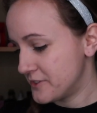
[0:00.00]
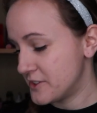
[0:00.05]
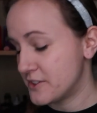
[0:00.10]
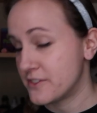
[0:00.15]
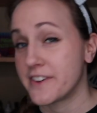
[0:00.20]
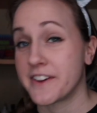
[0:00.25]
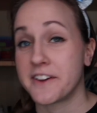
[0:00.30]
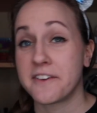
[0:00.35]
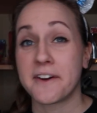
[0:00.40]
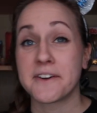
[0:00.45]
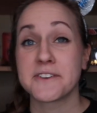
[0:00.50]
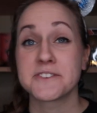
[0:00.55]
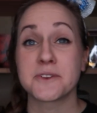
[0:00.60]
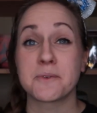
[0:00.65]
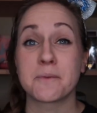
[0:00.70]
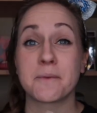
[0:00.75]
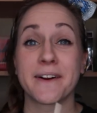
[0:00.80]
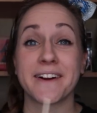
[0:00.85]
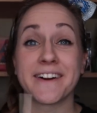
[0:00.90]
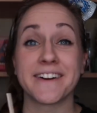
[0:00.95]
To figure out
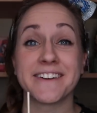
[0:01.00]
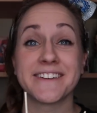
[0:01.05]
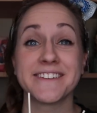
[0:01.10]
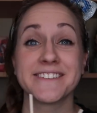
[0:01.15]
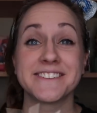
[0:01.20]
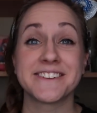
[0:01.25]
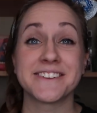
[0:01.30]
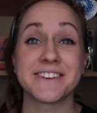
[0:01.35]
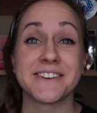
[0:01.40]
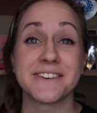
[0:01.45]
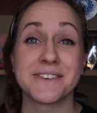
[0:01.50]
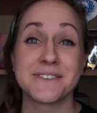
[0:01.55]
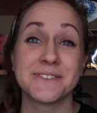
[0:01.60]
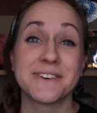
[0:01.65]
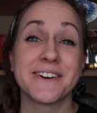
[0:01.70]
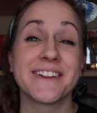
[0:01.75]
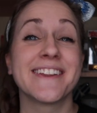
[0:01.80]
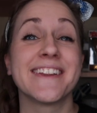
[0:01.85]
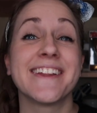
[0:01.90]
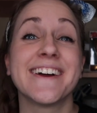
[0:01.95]
somewhere to
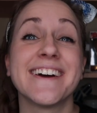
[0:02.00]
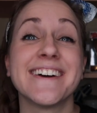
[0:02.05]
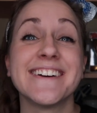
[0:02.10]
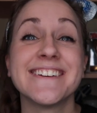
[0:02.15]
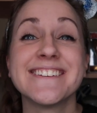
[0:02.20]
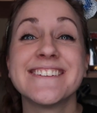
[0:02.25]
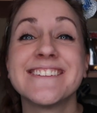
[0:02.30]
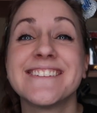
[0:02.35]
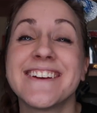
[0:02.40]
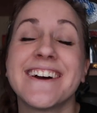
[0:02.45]
put this.